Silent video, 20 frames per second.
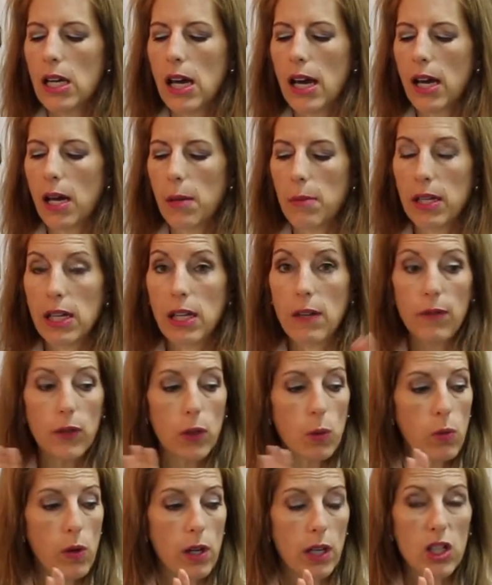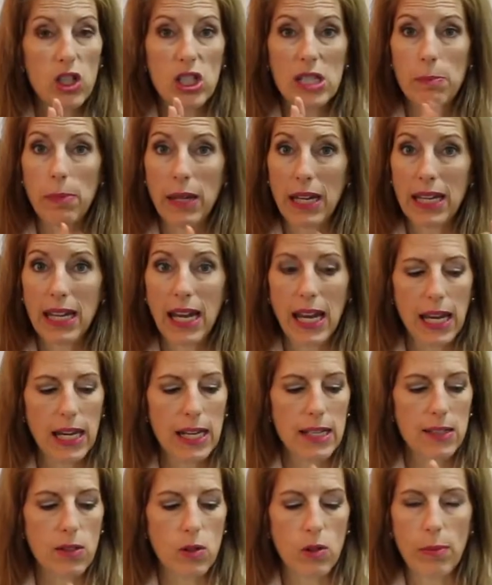If you want to just bake
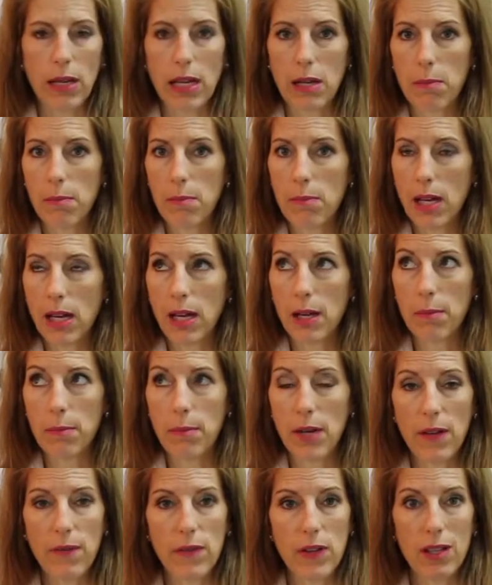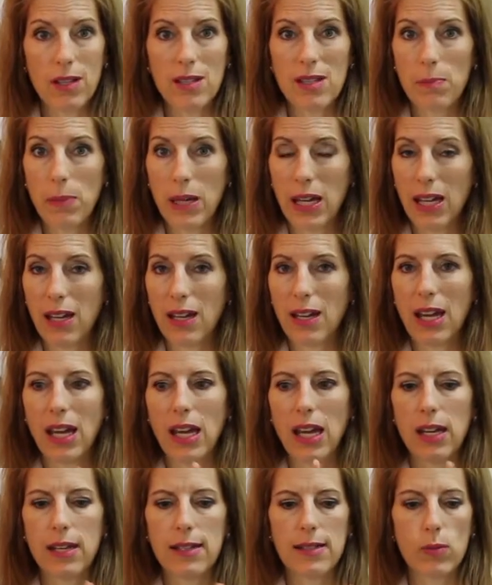cakes or make muffins,
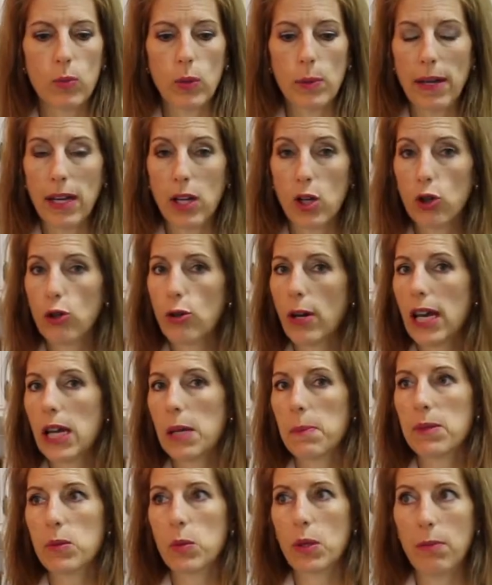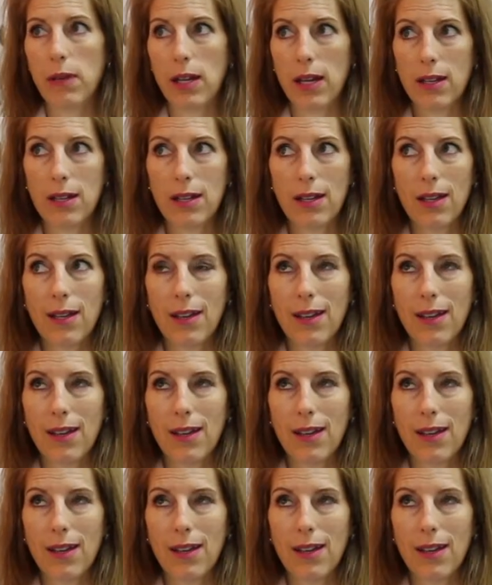pancakes, we make crepes, we make